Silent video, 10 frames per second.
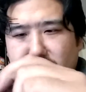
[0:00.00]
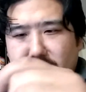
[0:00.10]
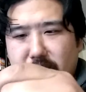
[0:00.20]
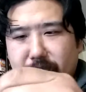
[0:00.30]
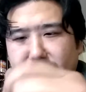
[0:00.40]

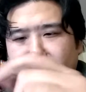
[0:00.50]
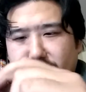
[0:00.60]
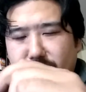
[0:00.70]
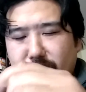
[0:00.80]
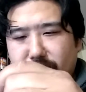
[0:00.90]
I'm going to do
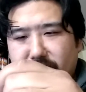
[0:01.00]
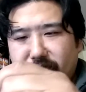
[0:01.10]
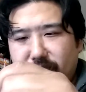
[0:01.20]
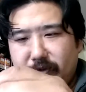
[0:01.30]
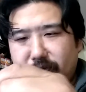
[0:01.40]
this one more time
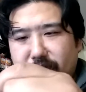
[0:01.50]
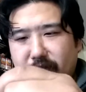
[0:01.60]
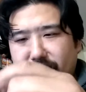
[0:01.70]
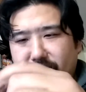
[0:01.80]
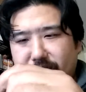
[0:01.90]
for my own
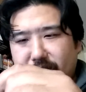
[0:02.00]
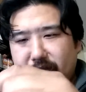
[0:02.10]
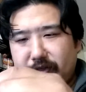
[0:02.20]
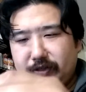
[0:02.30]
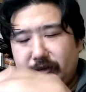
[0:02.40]

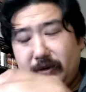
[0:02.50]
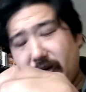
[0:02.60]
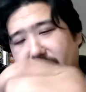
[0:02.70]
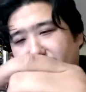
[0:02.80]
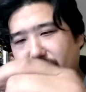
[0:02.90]
self-edification. I mean, I
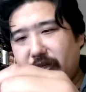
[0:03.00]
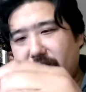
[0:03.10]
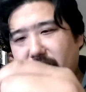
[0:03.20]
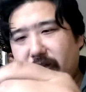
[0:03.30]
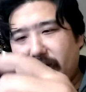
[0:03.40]
could sit
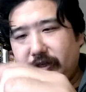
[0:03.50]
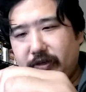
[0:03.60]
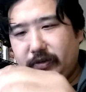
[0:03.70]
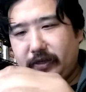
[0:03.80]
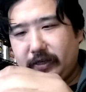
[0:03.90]
here and I could
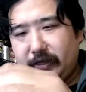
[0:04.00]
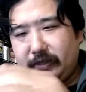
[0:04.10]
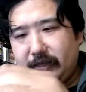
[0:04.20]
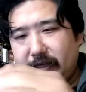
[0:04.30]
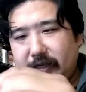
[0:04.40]
do like a
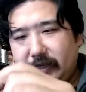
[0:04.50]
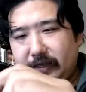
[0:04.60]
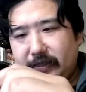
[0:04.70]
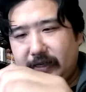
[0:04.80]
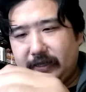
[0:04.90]

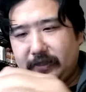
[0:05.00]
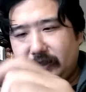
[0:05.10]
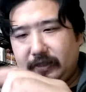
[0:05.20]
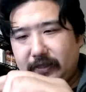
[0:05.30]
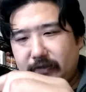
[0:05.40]
dedicated test,
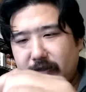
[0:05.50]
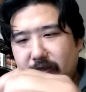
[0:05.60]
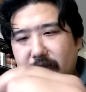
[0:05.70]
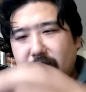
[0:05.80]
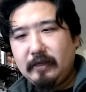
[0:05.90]
etc.
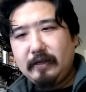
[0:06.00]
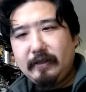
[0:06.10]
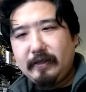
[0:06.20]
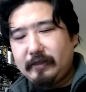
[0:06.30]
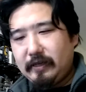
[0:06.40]

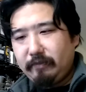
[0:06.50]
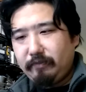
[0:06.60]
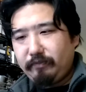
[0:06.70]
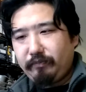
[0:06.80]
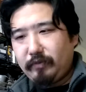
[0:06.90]
That's
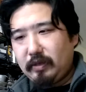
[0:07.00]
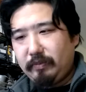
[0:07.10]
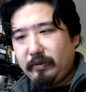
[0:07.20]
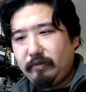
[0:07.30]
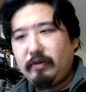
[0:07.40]
not
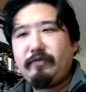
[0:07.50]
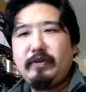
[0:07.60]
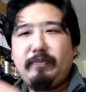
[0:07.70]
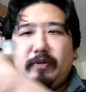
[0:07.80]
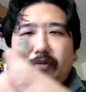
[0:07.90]
completely roughed
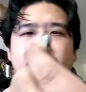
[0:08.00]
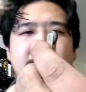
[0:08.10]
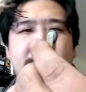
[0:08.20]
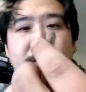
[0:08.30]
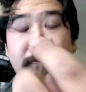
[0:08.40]
up all the way,
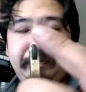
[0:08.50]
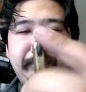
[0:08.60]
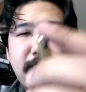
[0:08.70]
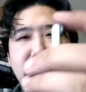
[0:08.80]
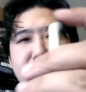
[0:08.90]
but I'll get